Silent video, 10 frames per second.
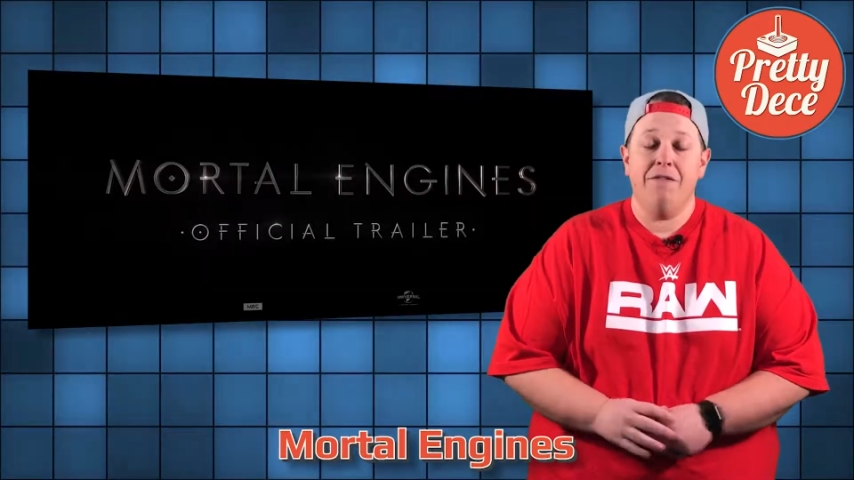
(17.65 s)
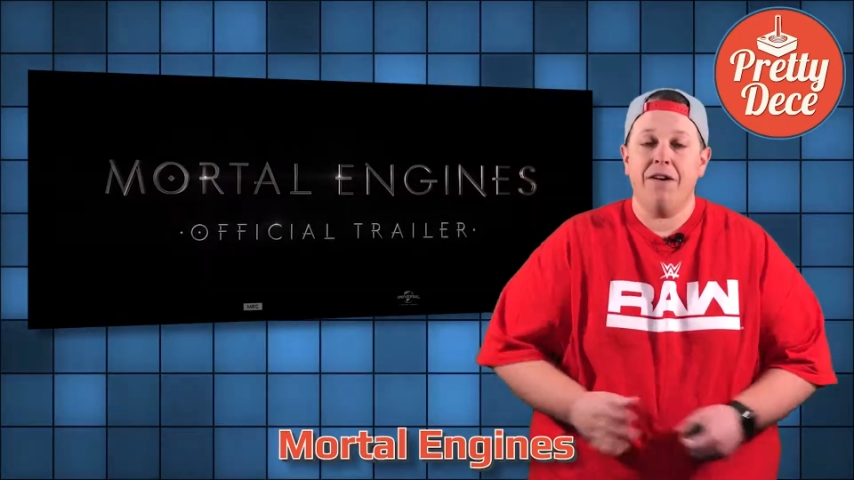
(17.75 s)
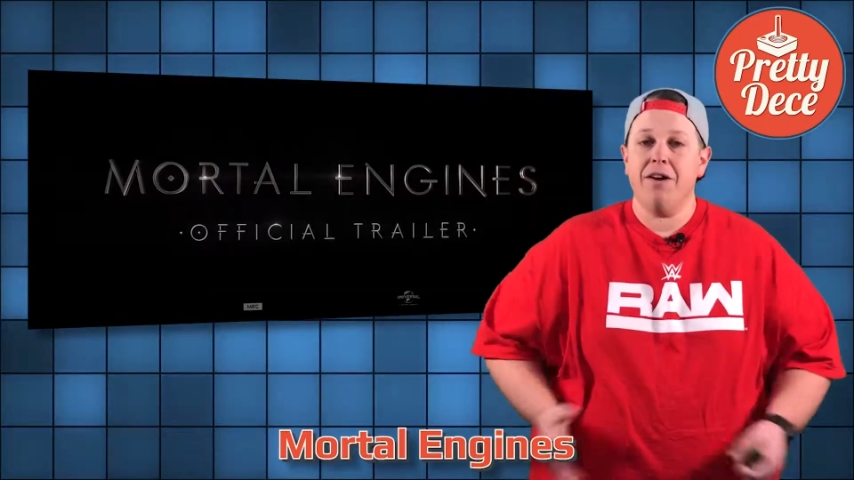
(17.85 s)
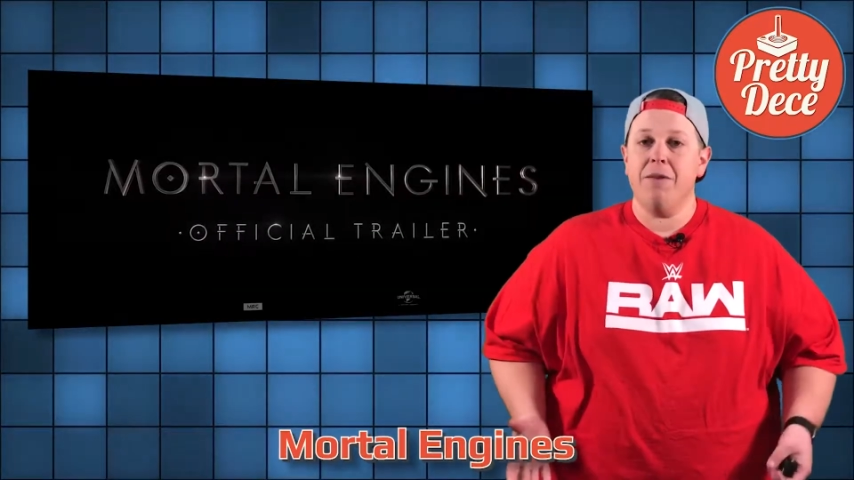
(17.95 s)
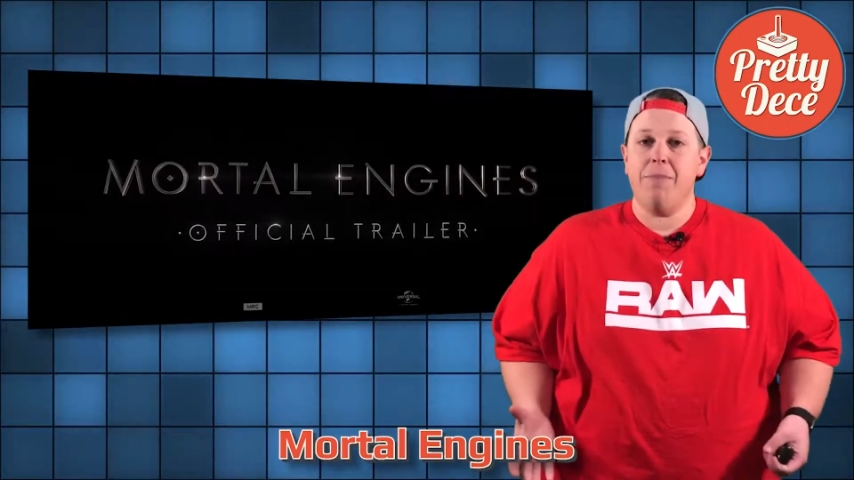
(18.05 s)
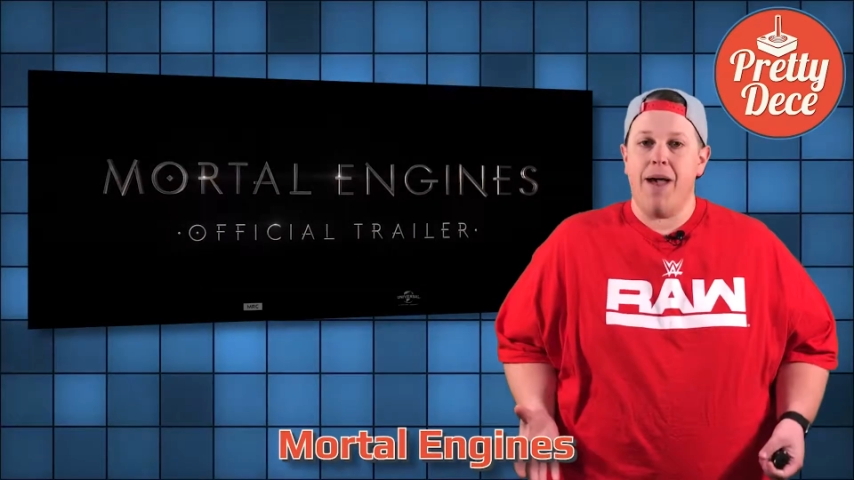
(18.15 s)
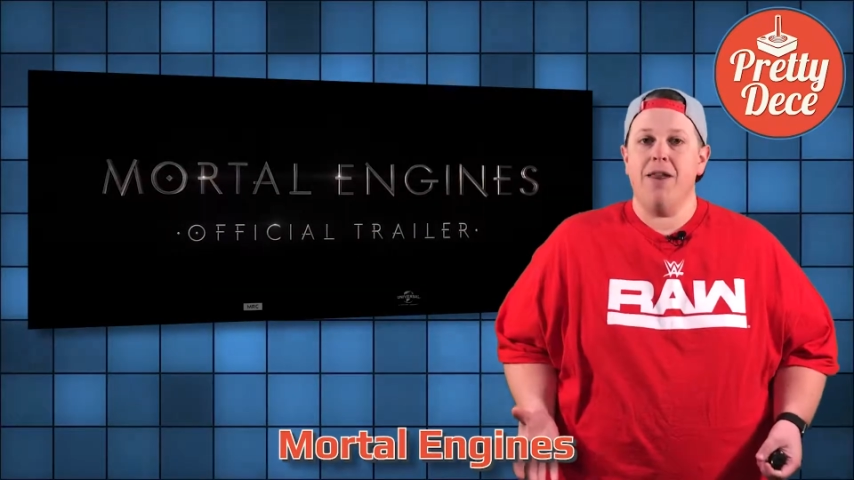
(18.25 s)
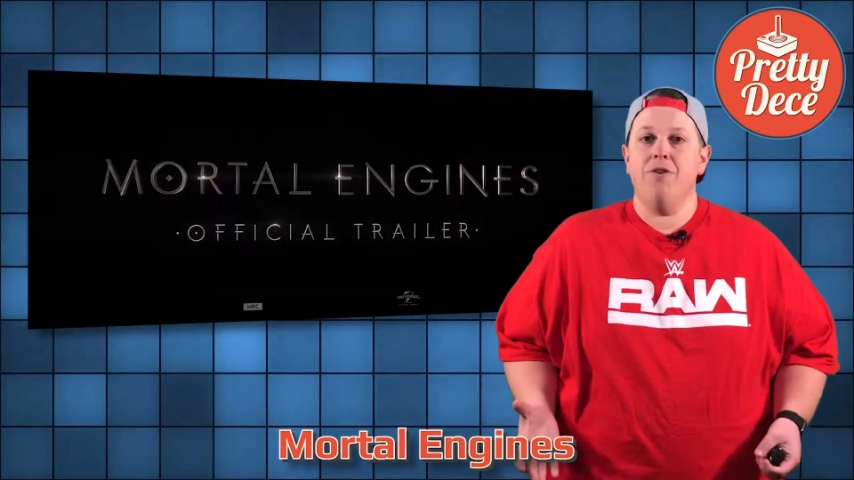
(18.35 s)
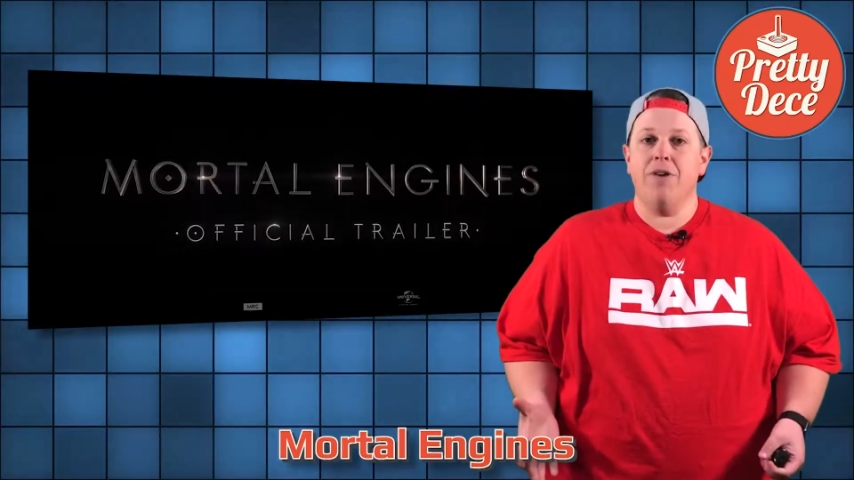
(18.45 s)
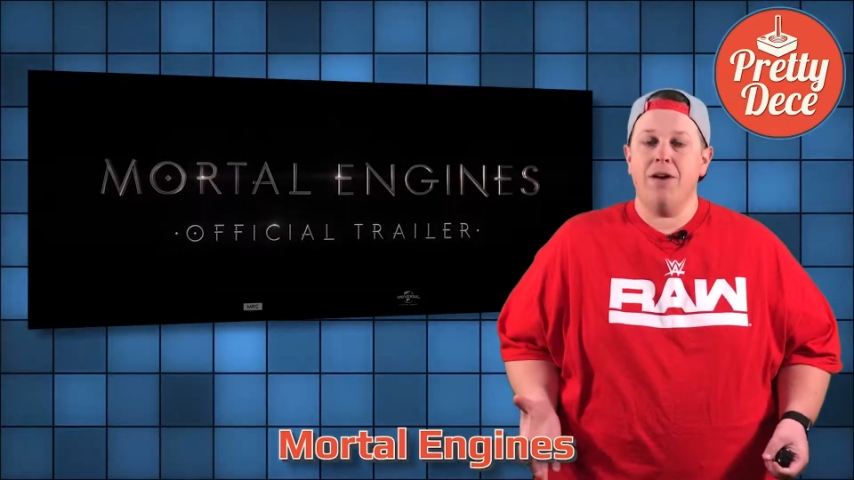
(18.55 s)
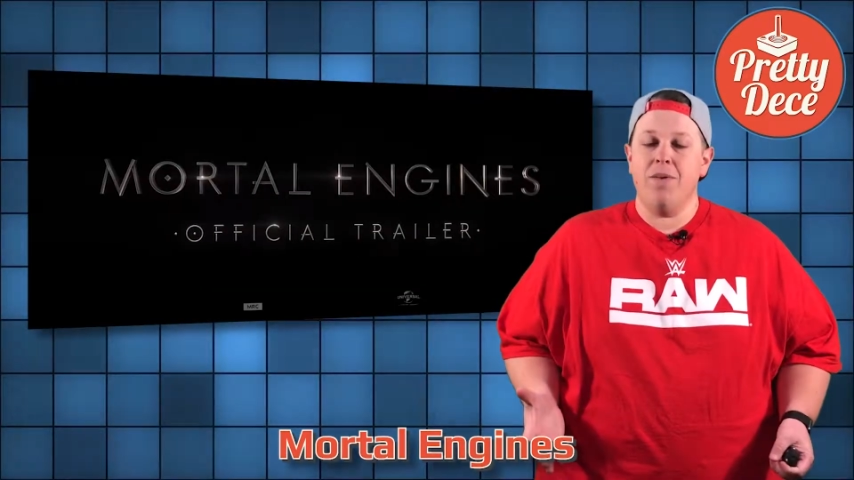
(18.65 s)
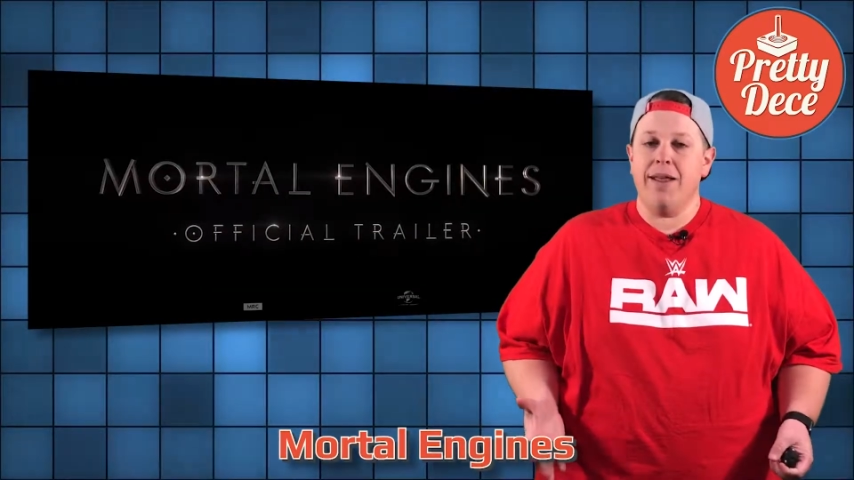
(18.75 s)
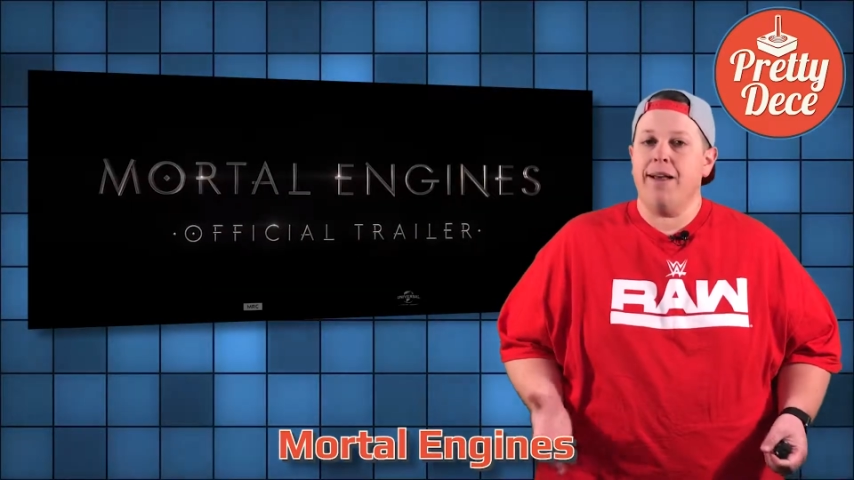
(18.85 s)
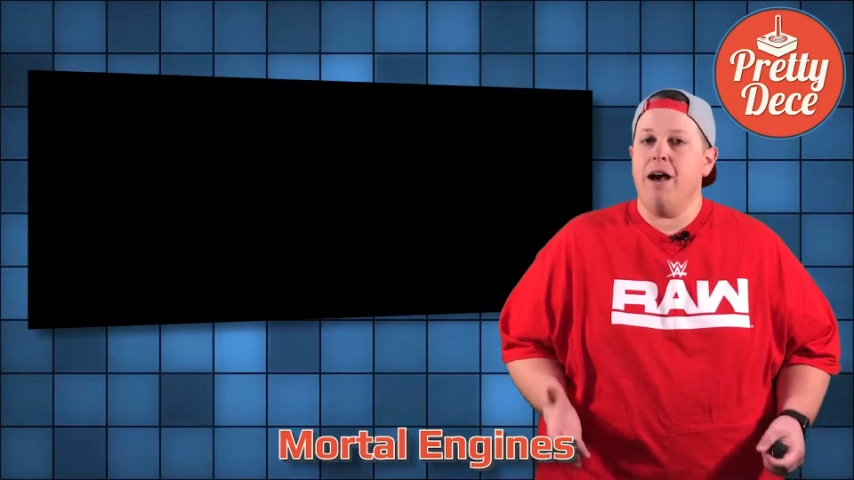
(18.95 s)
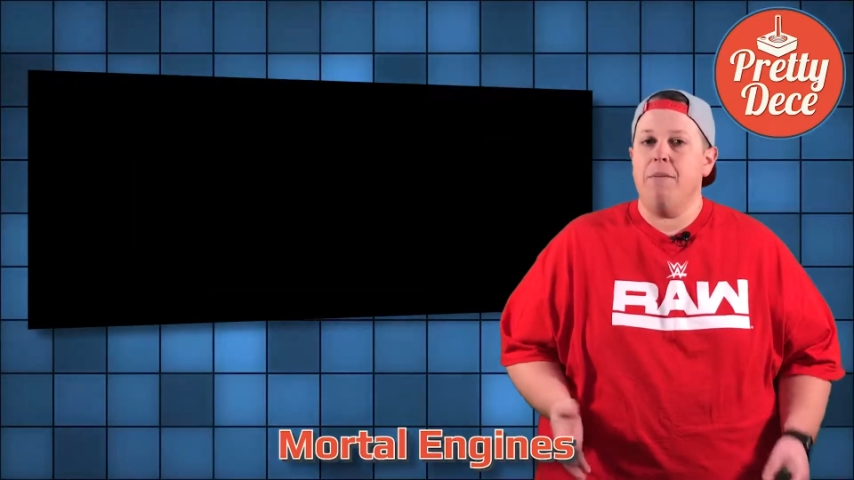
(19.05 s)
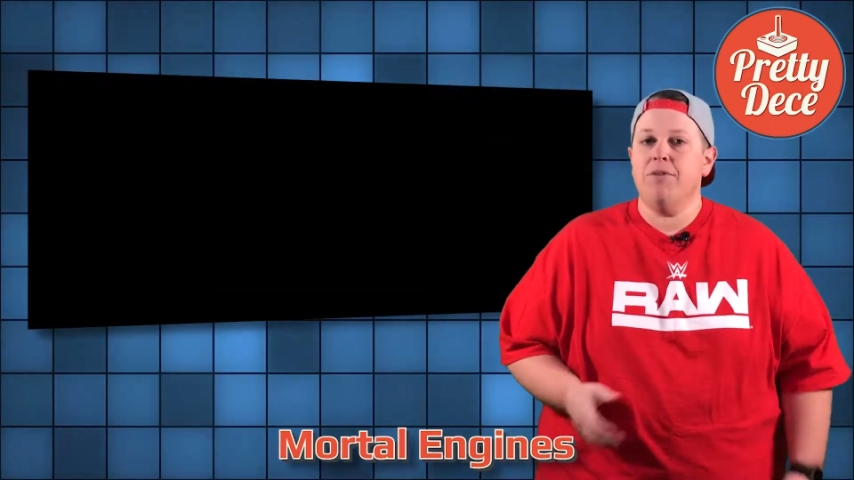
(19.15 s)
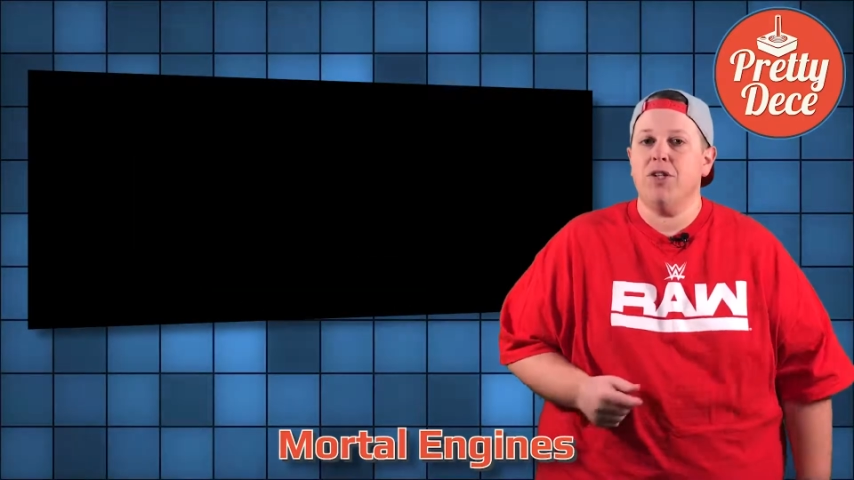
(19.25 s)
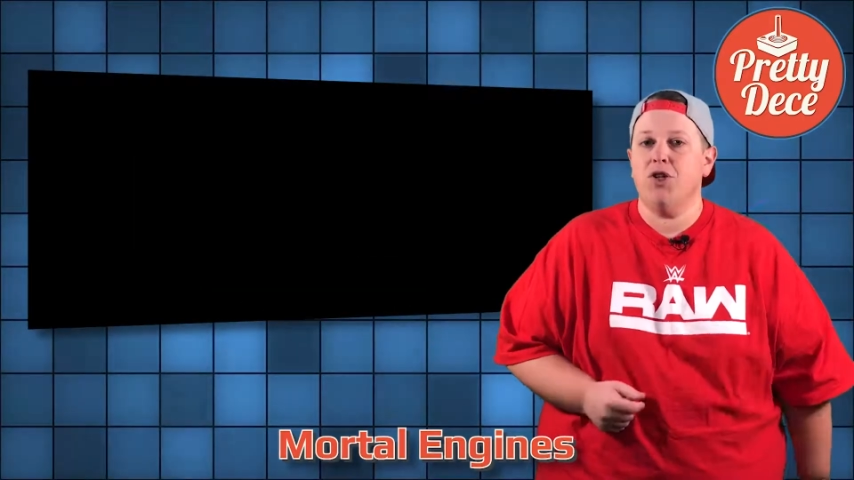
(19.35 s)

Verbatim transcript: very good pedigree when it comes